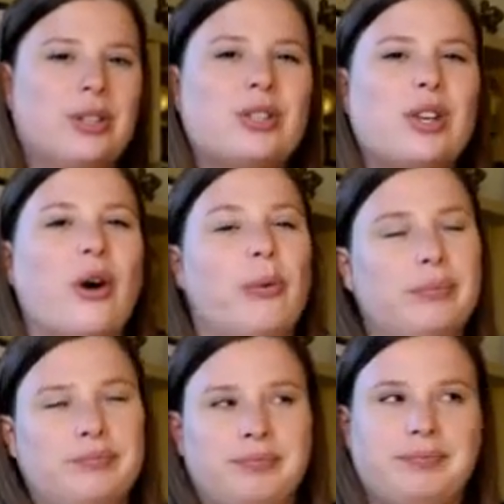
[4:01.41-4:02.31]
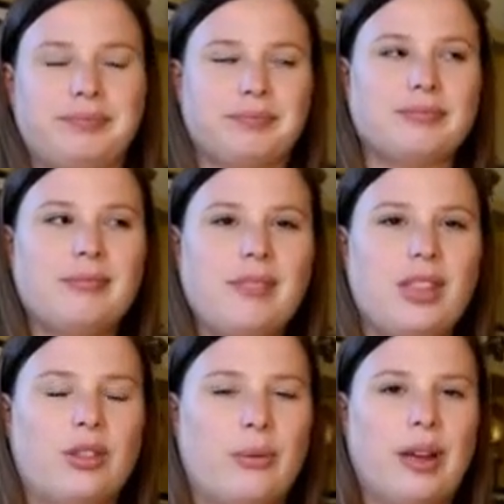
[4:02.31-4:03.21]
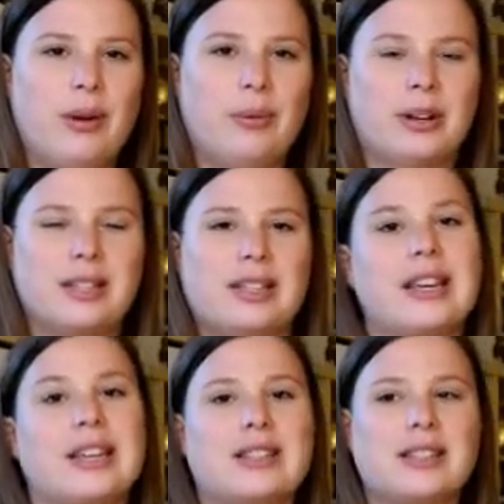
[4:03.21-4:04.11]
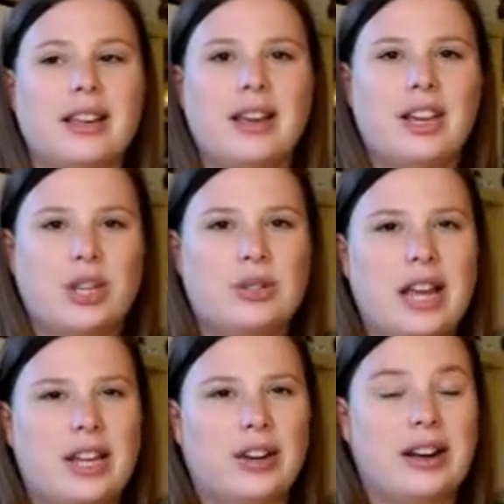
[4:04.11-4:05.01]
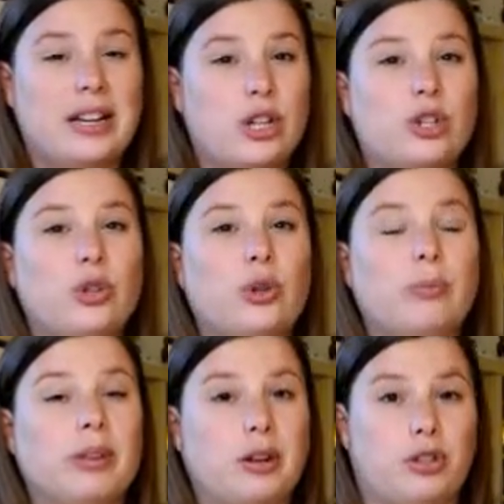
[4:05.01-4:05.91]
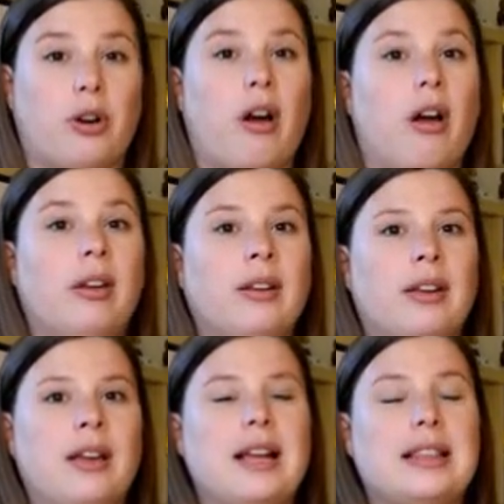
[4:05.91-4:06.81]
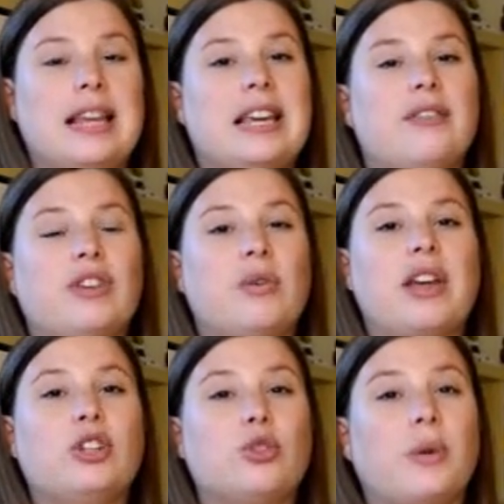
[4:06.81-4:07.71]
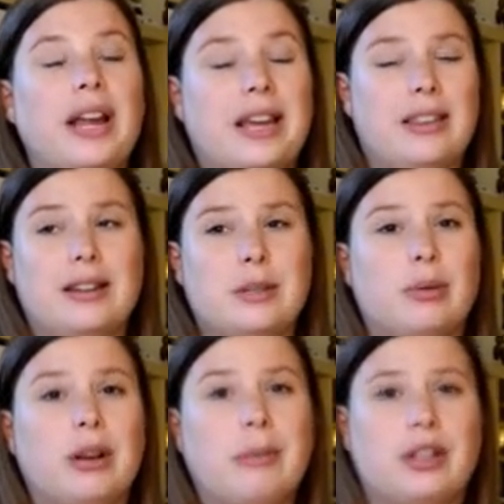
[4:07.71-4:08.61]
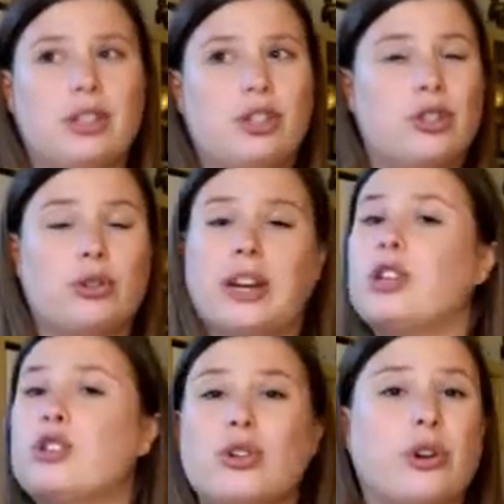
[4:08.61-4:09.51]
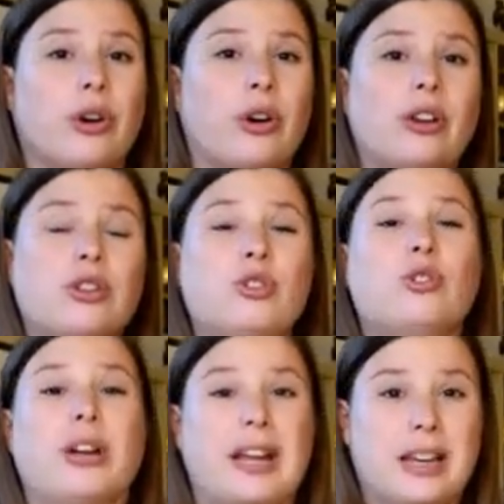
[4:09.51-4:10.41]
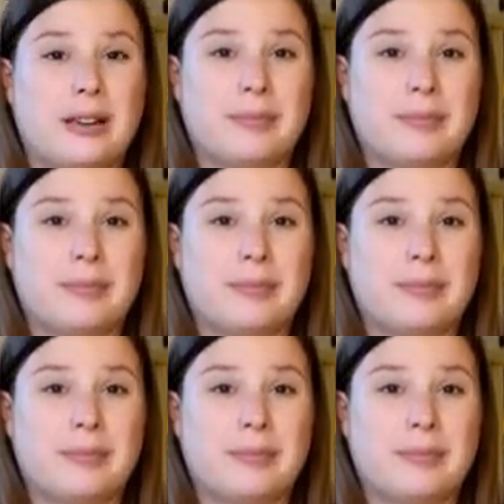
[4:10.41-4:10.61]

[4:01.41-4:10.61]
So the way it works is you take your initial blood draw, they give you a drink that is pretty much straight sugar to drink,